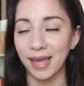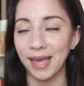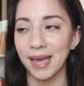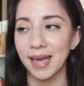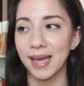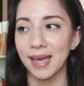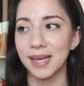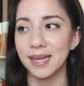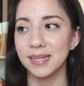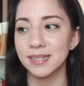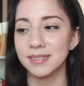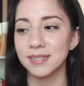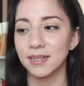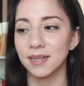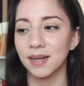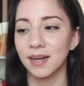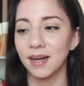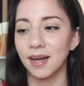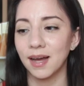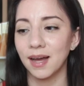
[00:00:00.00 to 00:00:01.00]
And
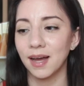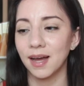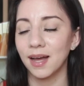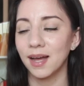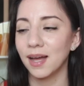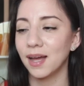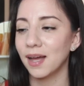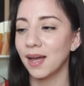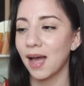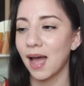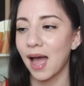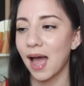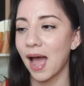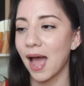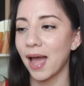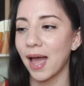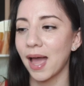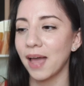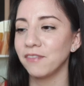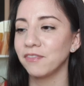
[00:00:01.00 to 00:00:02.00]

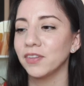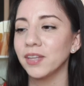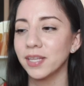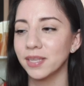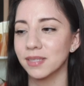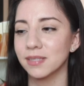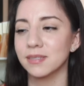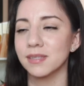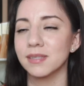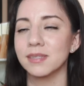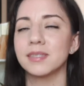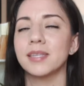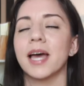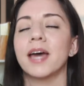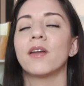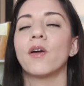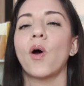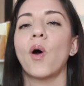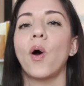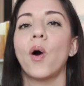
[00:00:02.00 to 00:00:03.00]
I feel like this is
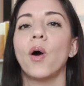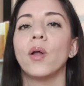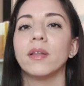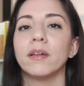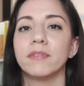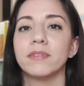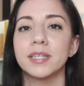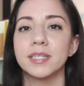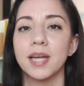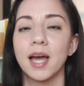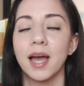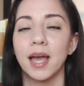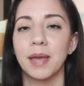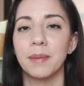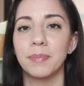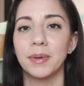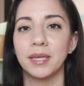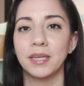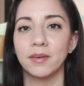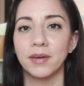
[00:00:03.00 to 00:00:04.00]
said all of the
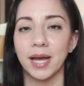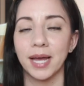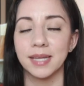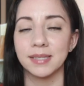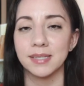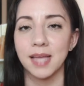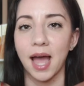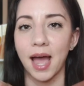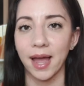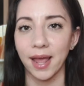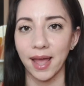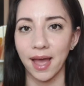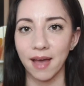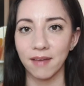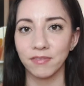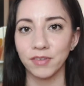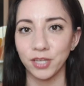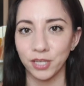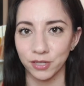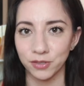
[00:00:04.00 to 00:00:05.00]
time, but you guys, I
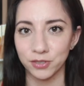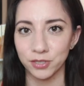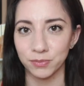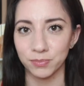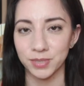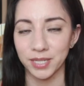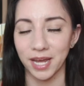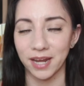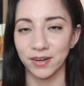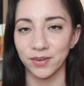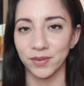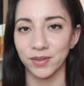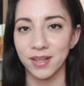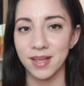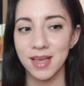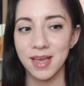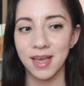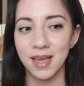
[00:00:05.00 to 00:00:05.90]
have a YouTube channel